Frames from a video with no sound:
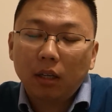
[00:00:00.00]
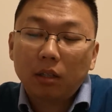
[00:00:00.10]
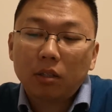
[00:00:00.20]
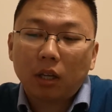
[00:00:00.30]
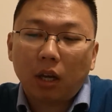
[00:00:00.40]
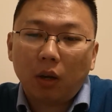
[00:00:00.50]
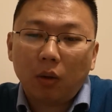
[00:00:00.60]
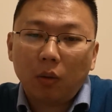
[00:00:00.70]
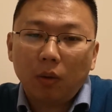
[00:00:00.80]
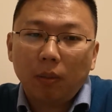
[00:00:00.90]

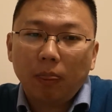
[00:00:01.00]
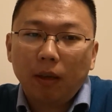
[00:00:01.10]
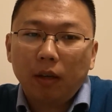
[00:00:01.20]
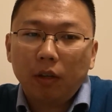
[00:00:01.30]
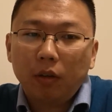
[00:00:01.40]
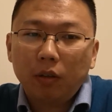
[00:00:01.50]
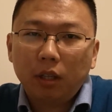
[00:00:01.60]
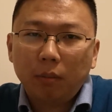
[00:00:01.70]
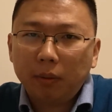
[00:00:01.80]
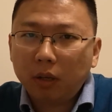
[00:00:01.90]
So you
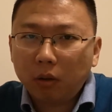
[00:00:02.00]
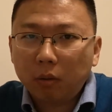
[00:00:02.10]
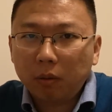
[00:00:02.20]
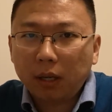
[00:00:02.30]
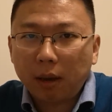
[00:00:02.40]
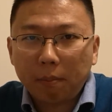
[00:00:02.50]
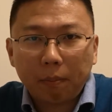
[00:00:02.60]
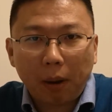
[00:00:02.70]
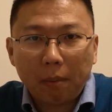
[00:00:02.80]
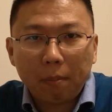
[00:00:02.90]
typically get
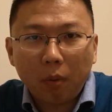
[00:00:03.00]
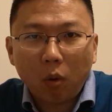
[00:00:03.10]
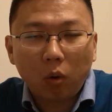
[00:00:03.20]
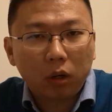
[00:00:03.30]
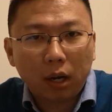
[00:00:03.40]
paid more,